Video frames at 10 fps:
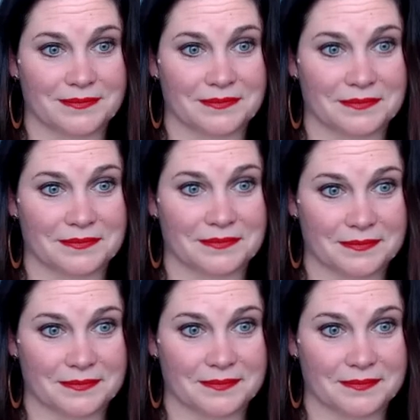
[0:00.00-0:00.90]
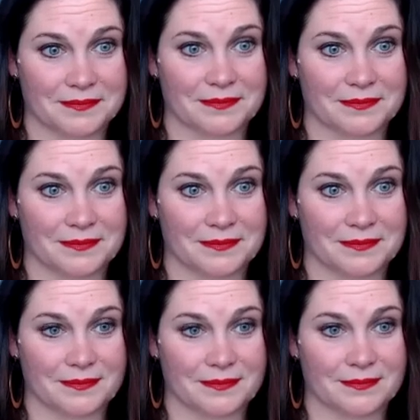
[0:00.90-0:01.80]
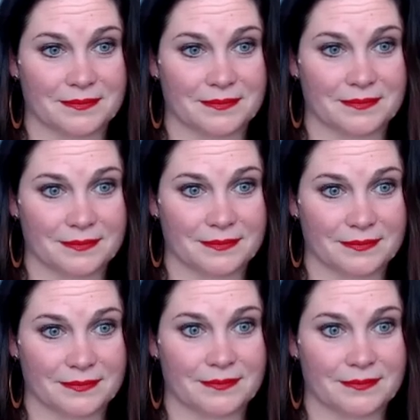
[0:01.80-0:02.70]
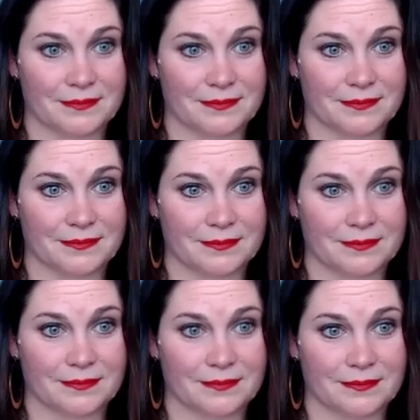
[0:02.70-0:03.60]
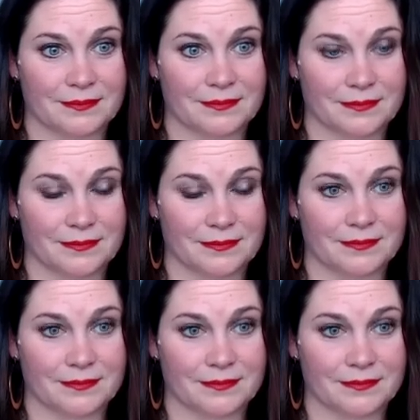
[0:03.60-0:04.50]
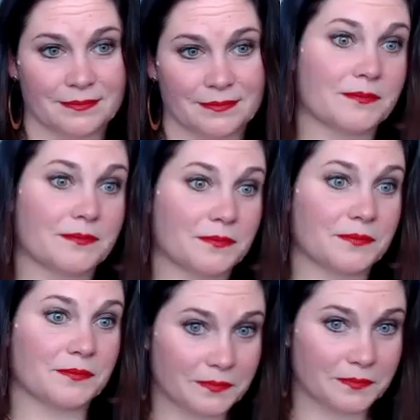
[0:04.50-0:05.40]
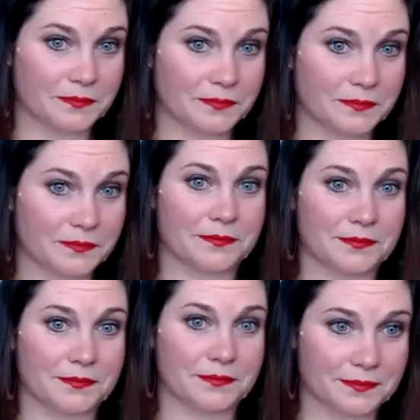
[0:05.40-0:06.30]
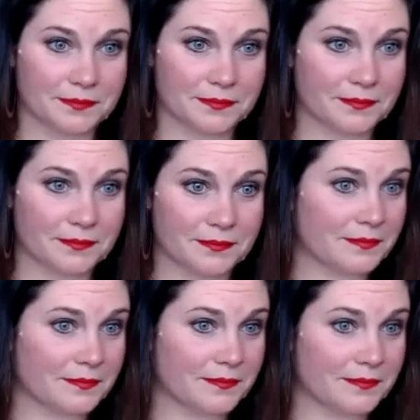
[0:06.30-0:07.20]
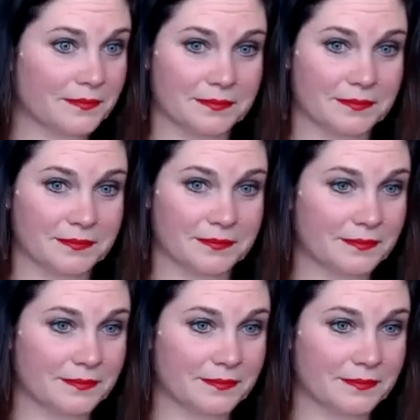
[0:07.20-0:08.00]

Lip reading: [no speech]